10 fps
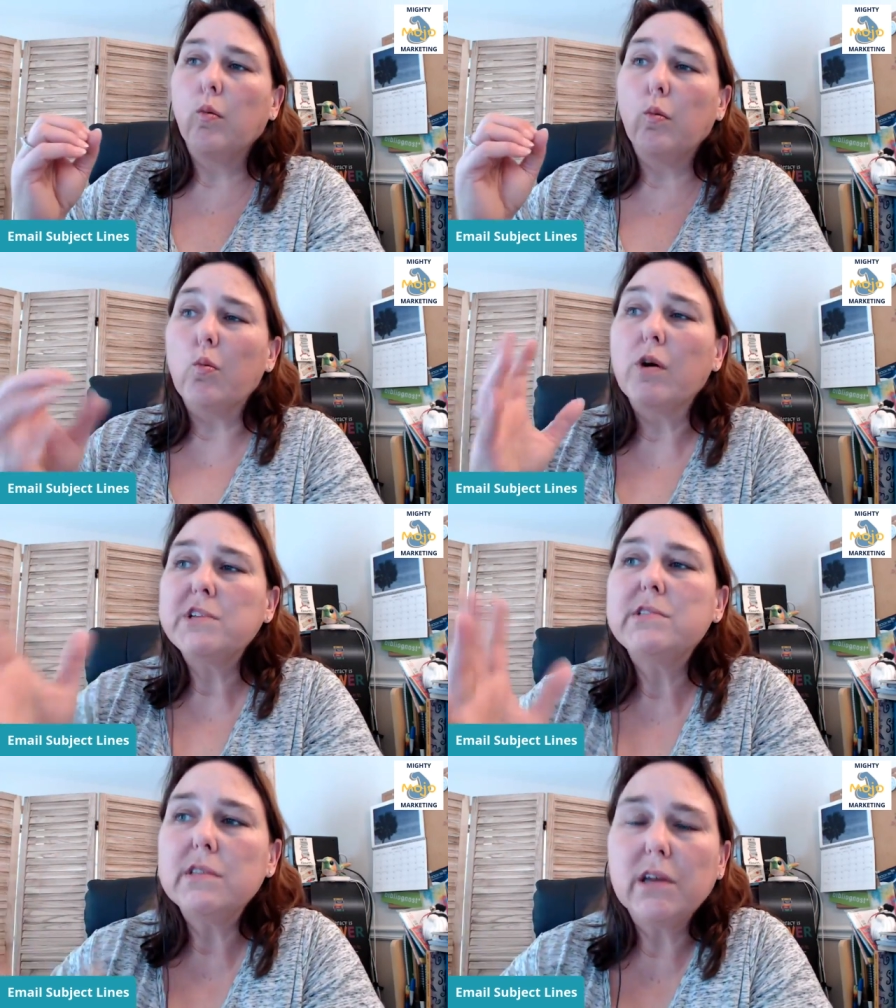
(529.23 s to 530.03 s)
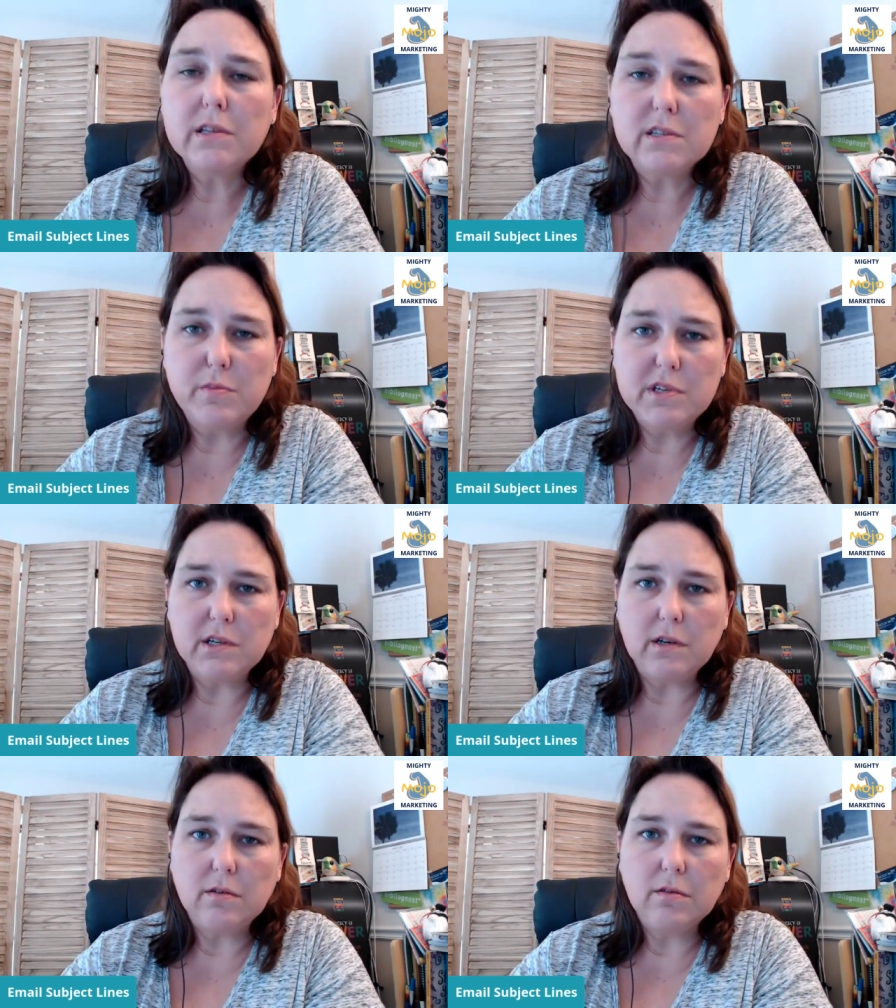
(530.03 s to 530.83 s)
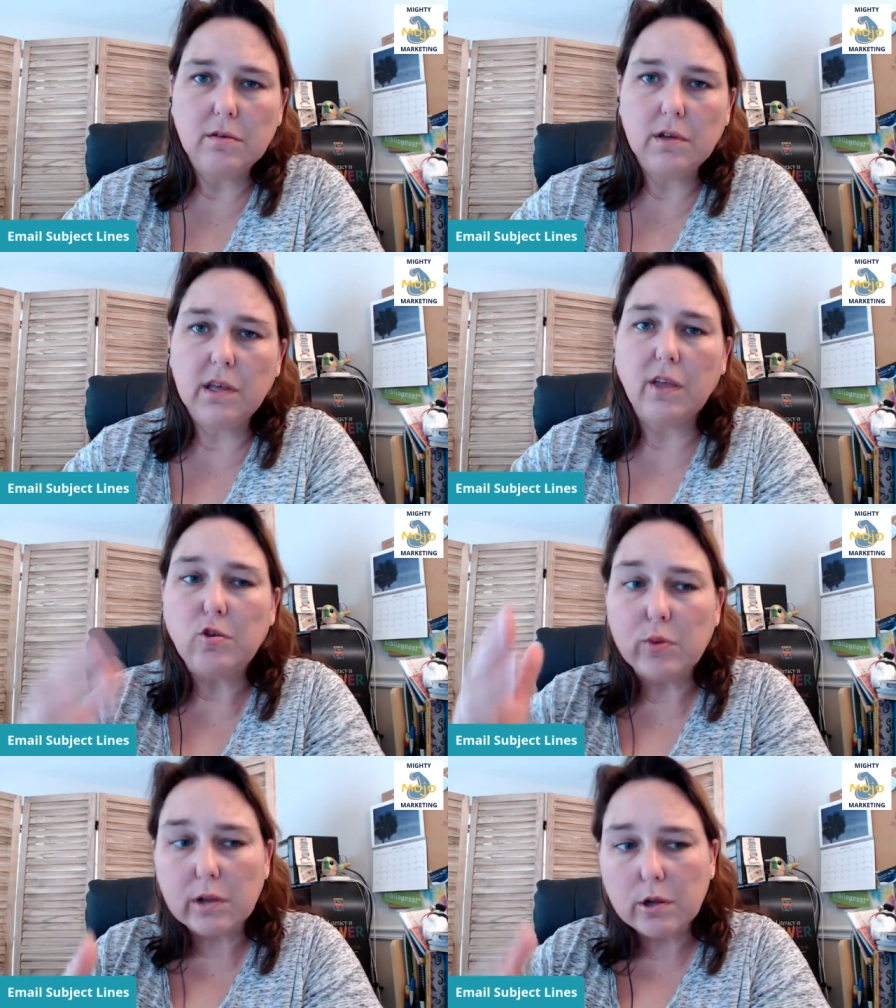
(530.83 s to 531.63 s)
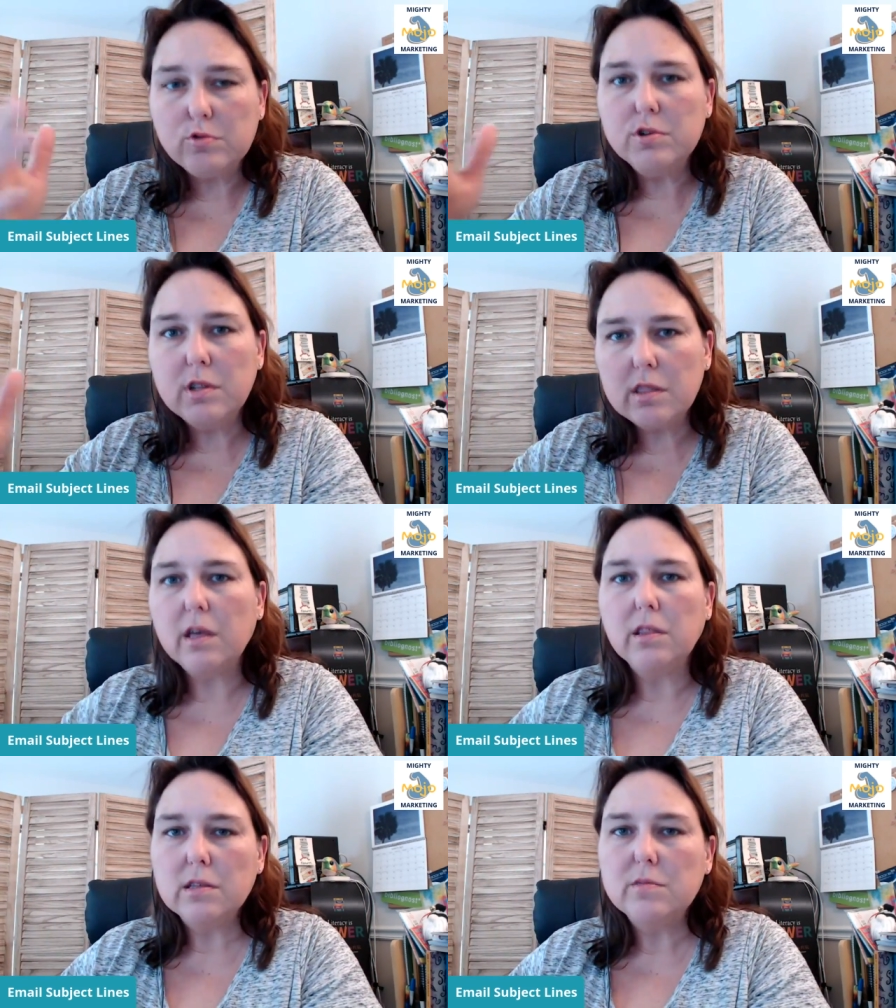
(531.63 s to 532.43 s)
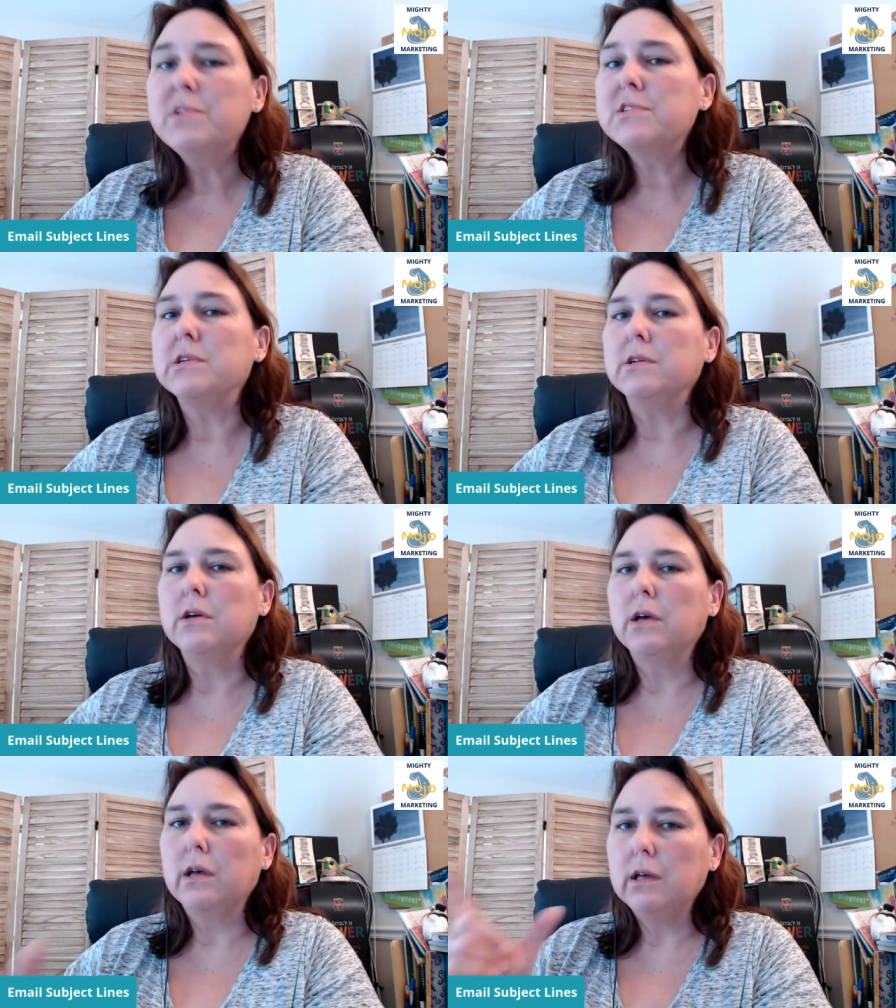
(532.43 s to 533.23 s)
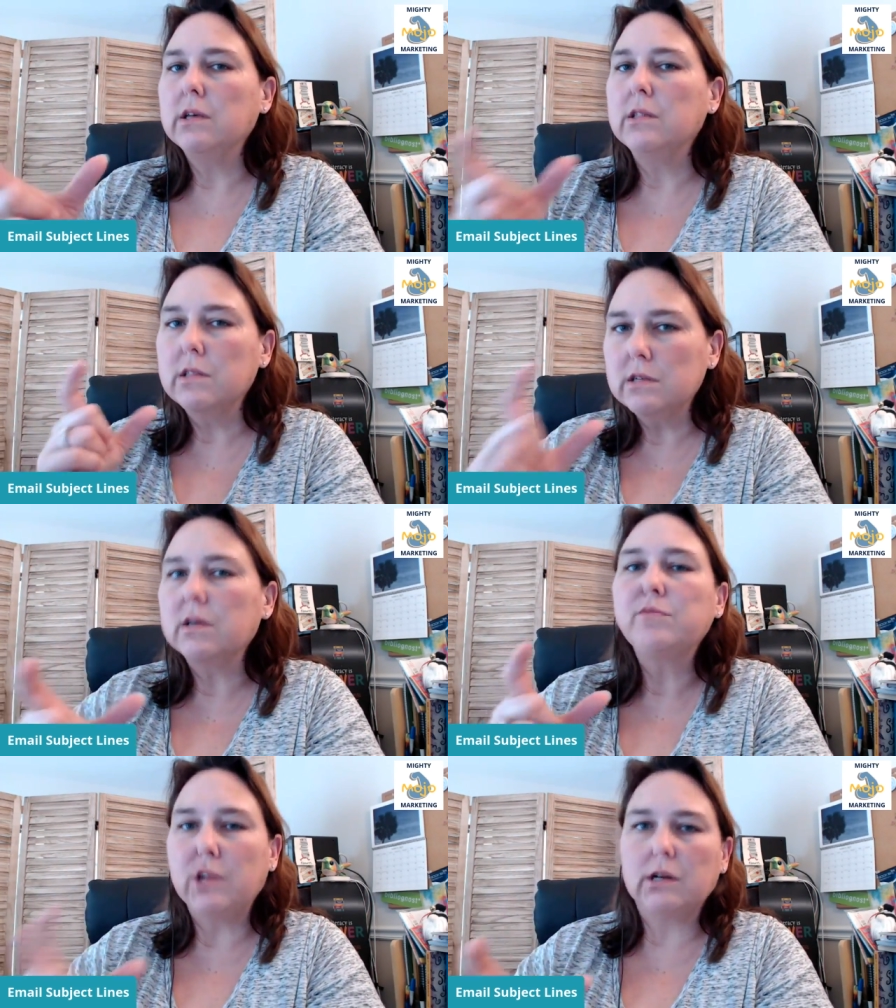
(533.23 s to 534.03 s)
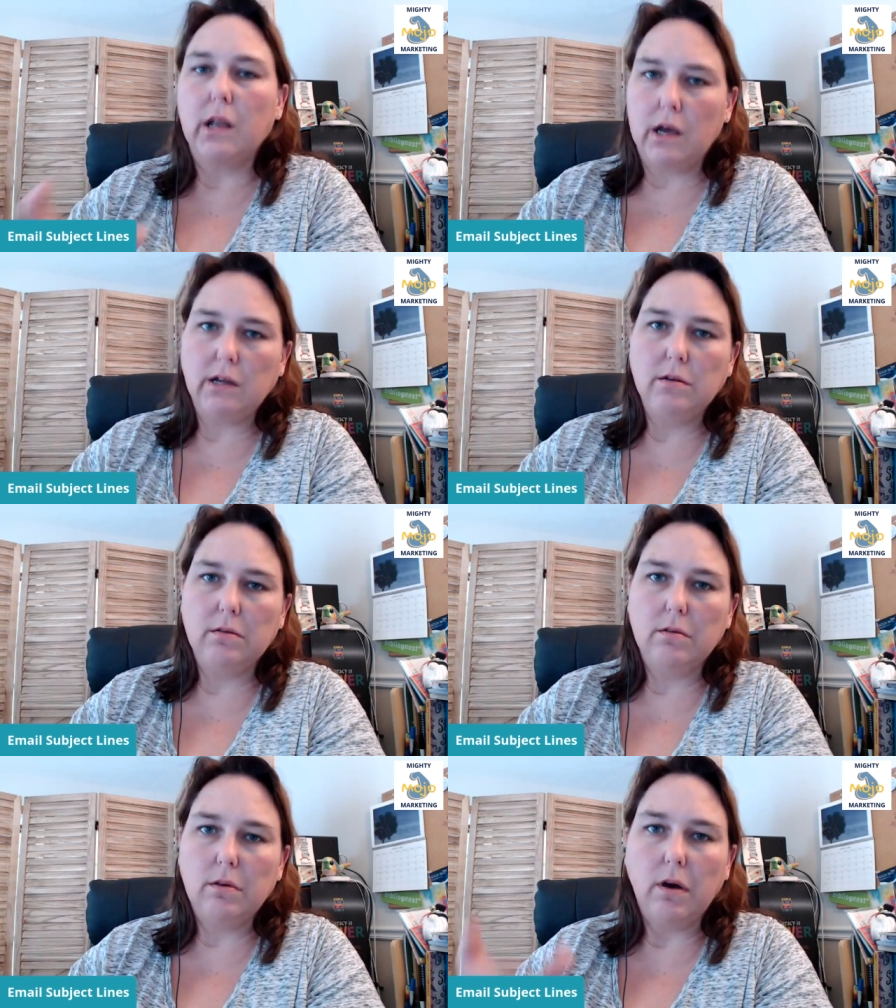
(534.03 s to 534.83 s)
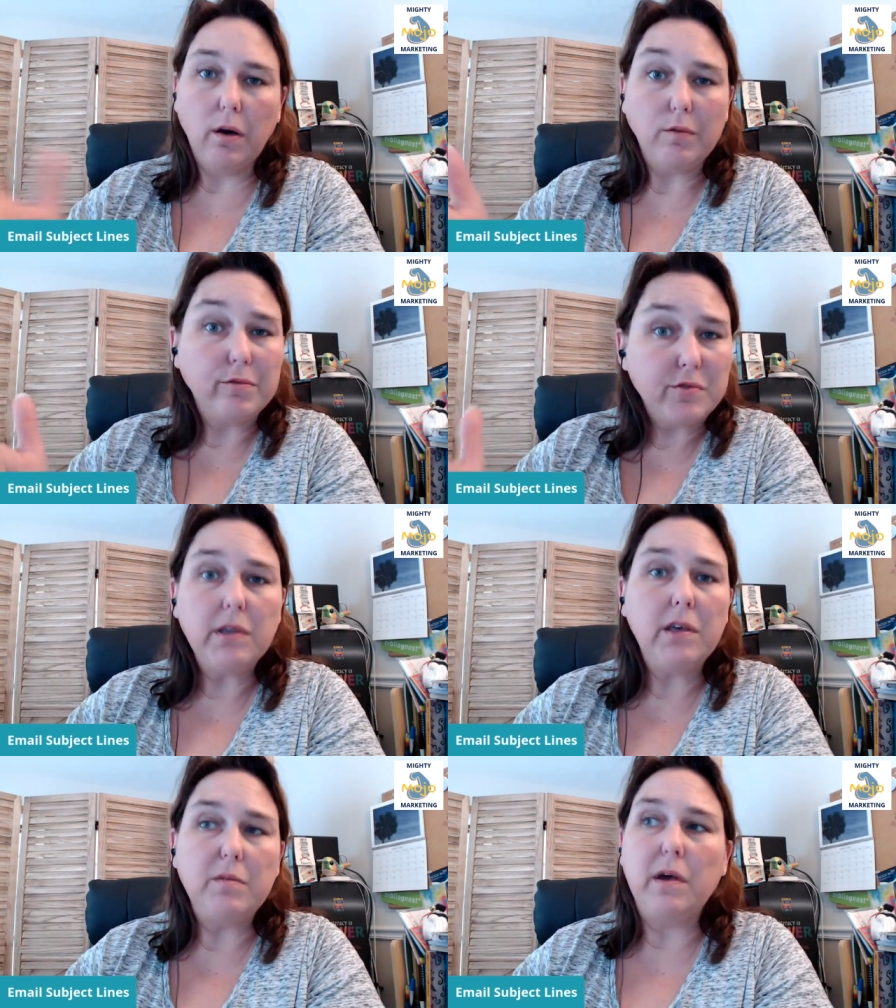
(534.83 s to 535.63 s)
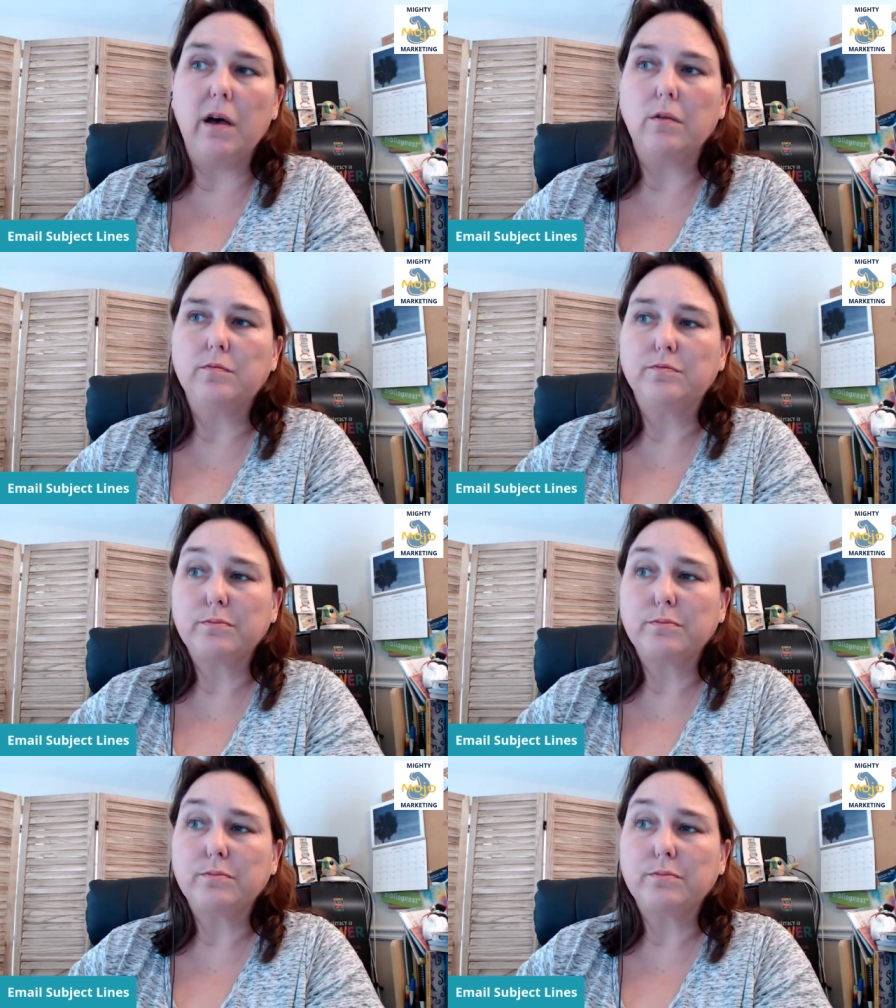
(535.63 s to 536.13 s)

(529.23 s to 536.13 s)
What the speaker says: what is the thing that's missing? Can you allude to the thing that's missing in the subject line of the email?